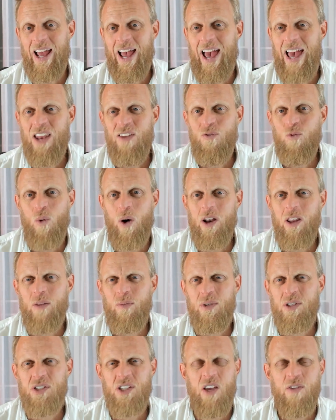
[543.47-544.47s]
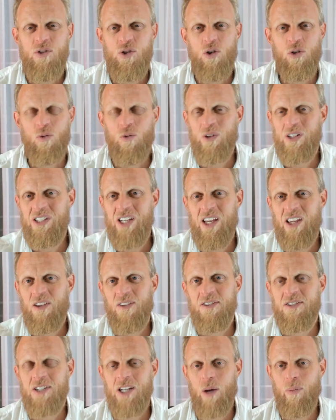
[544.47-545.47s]
And if one of them just gives you a
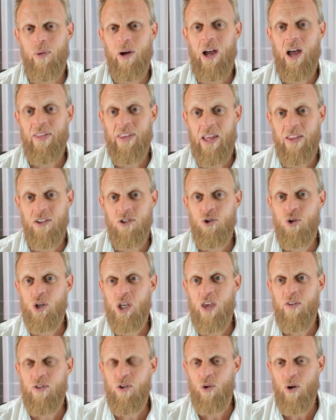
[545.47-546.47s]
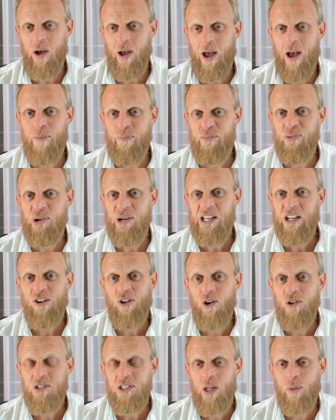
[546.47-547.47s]
ridiculous number and the other two give you a, a pretty
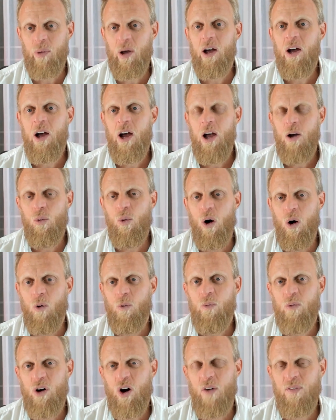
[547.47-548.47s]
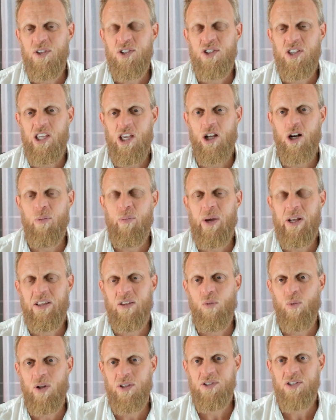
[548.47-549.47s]
close number, well, obviously you're going to pick
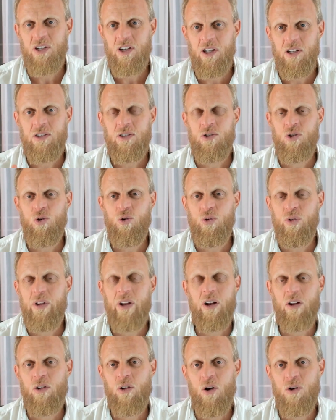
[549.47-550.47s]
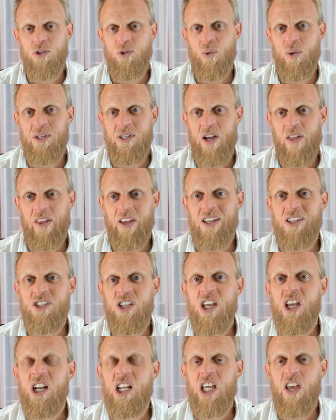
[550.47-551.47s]
the ones that are two that are close to each other because
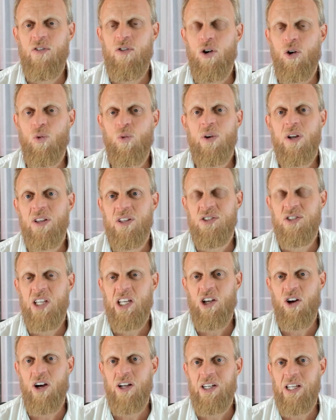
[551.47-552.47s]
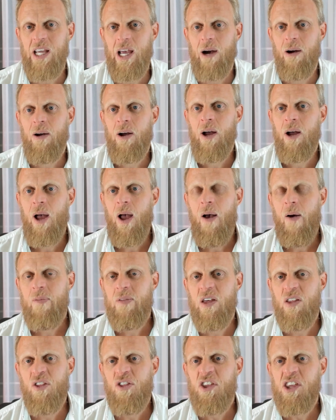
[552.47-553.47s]
they're going to give you a realistic idea.
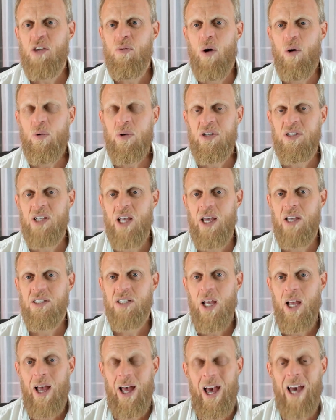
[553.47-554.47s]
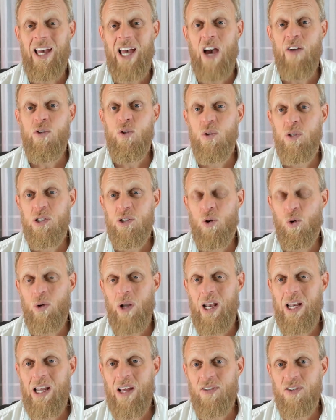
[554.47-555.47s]
The other thing you might want to say is, hey, have you installed
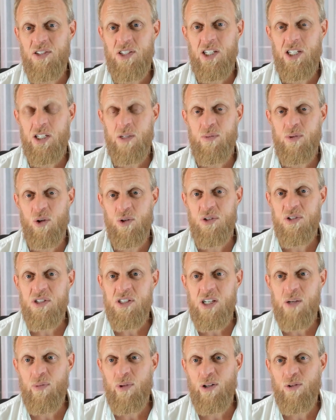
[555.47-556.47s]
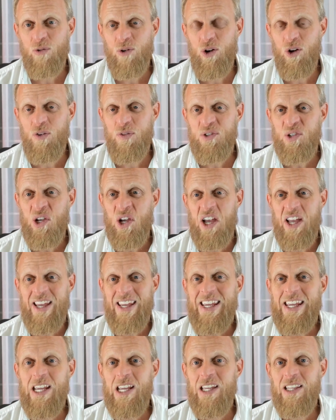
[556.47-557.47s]
any other systems on similar roofs
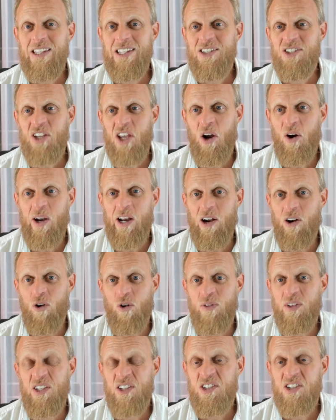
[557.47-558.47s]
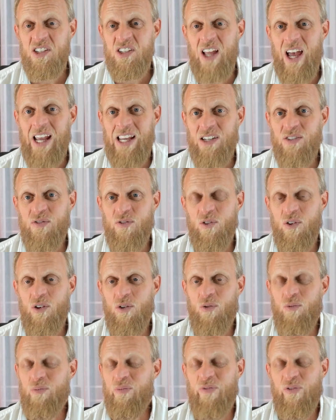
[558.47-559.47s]
in this area or in this state,
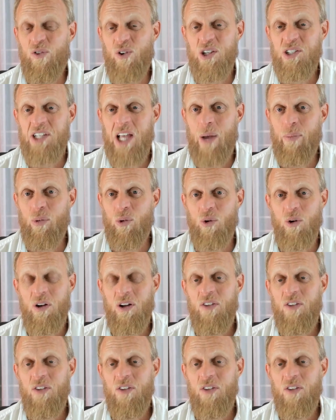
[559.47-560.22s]
for, for example?